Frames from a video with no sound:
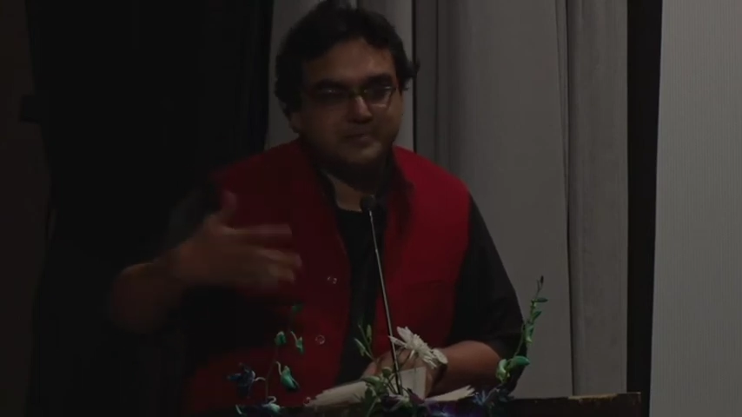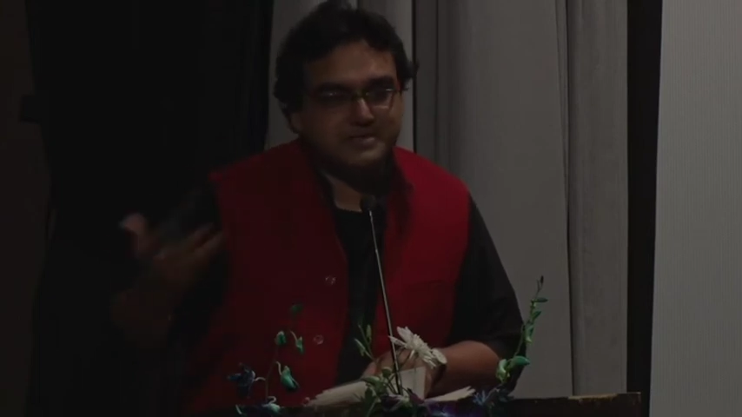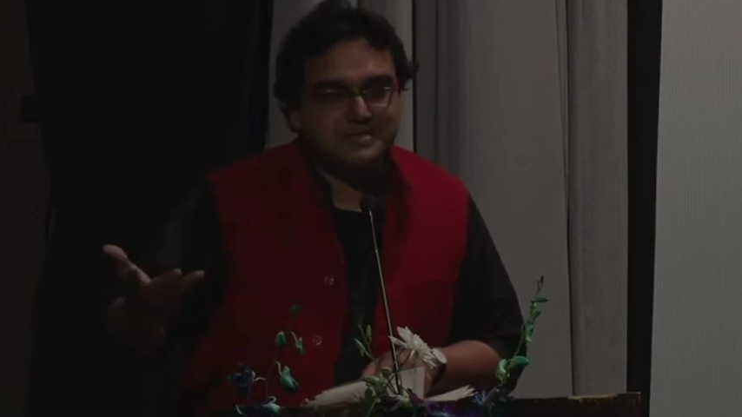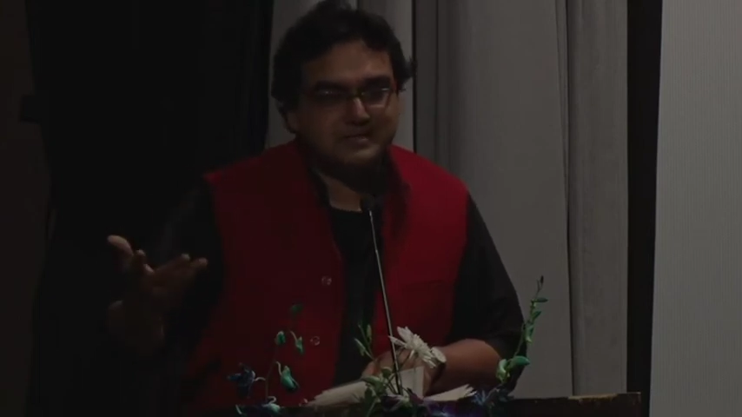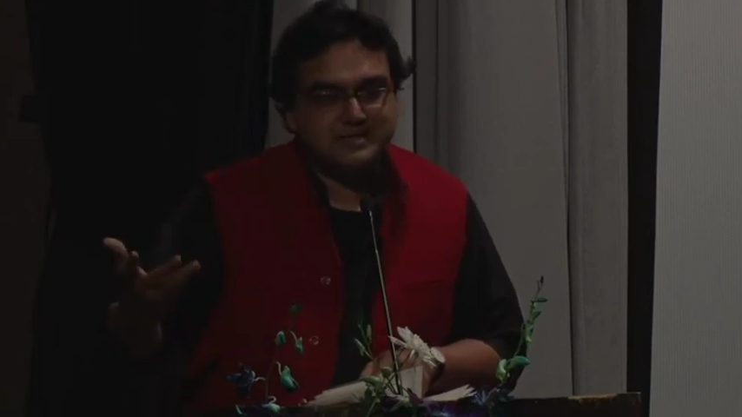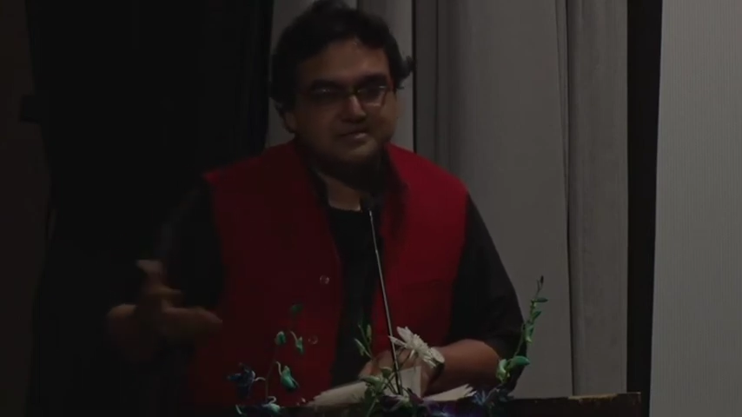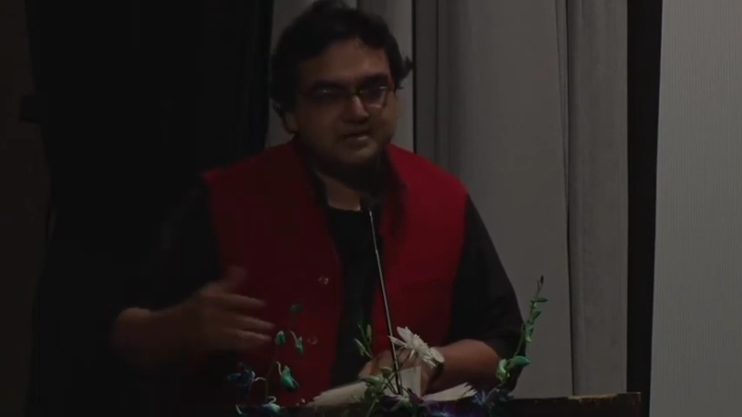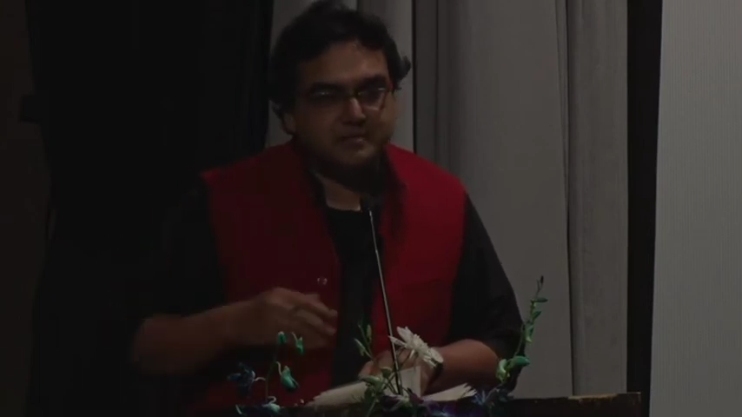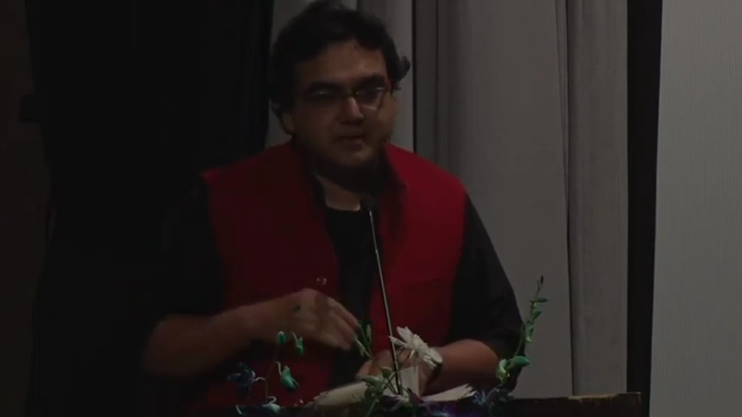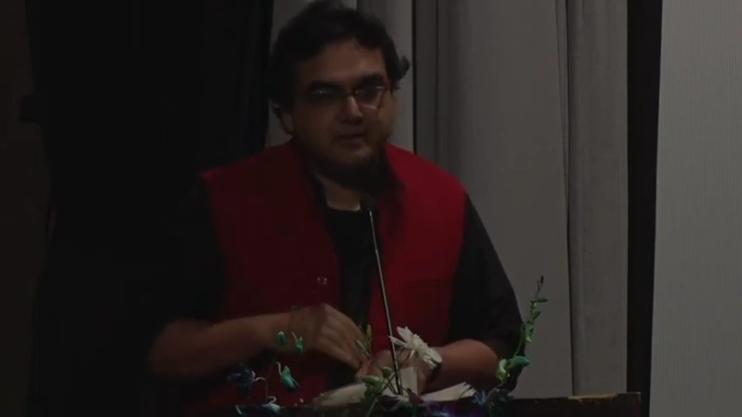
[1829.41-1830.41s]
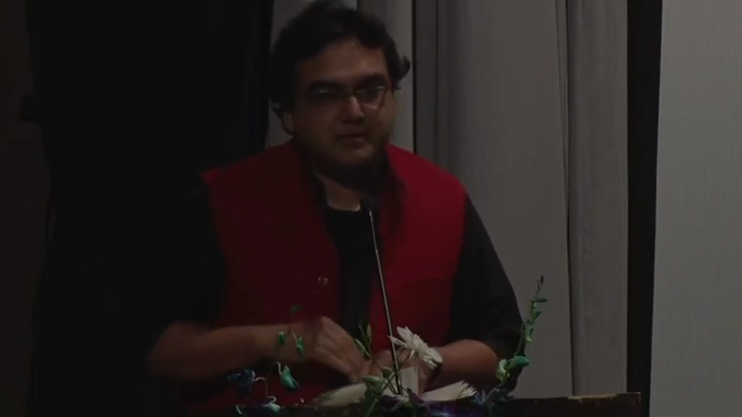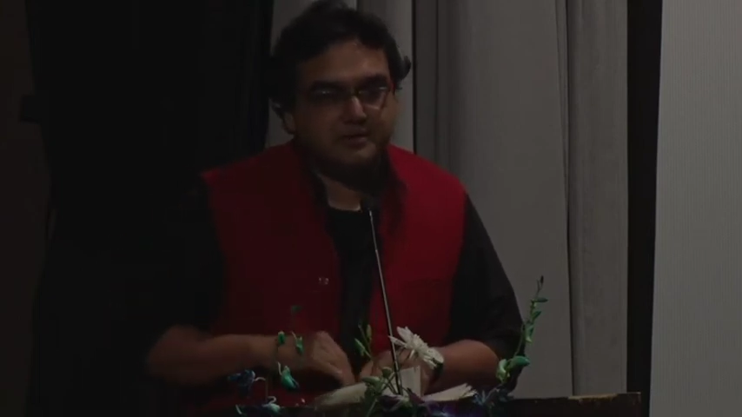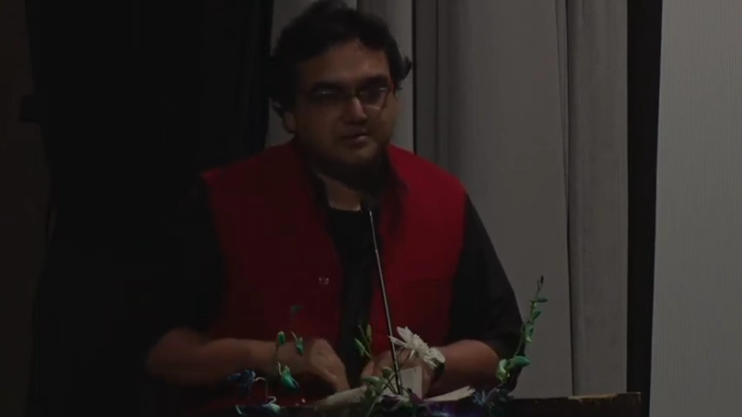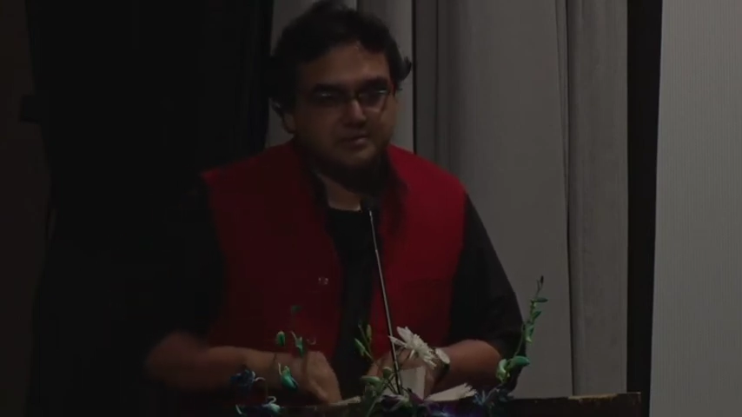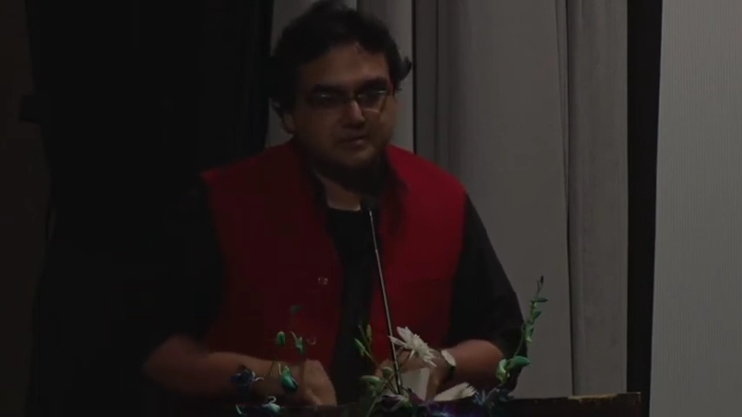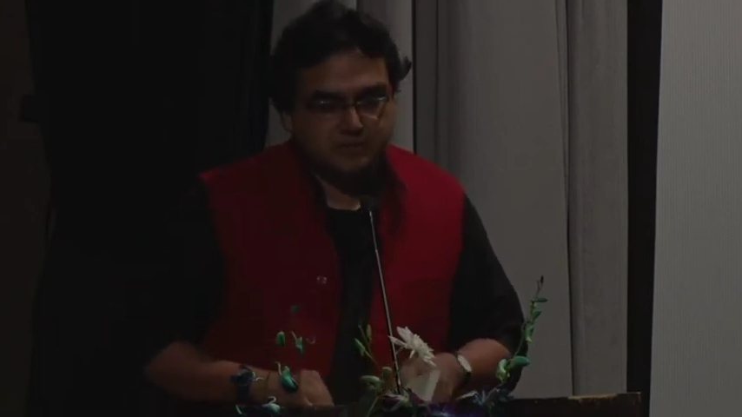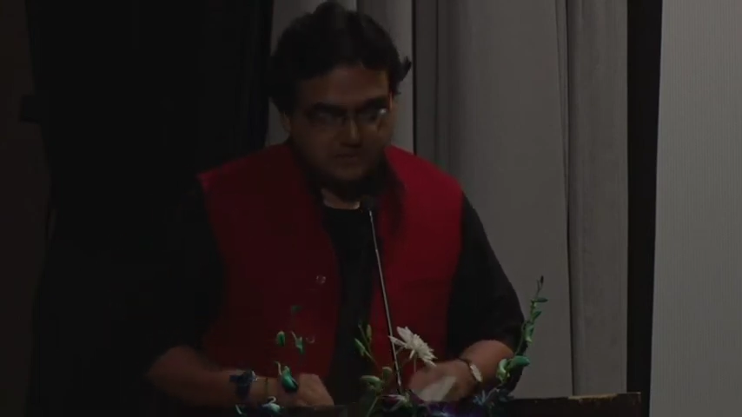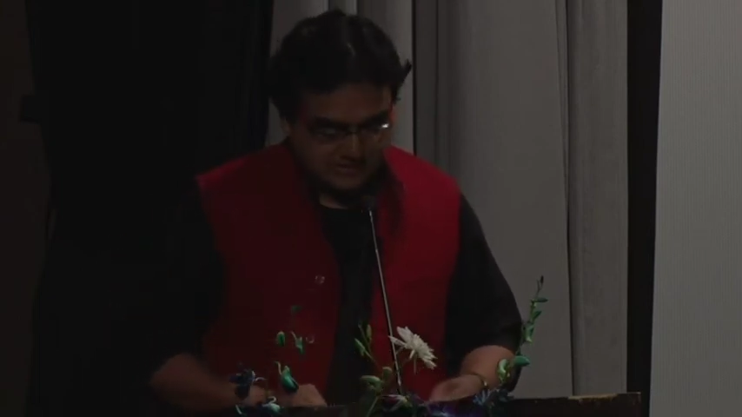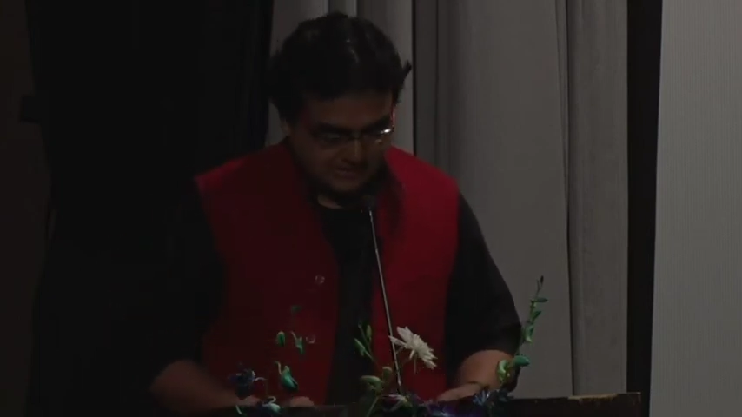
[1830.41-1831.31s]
basic things like burial and so on.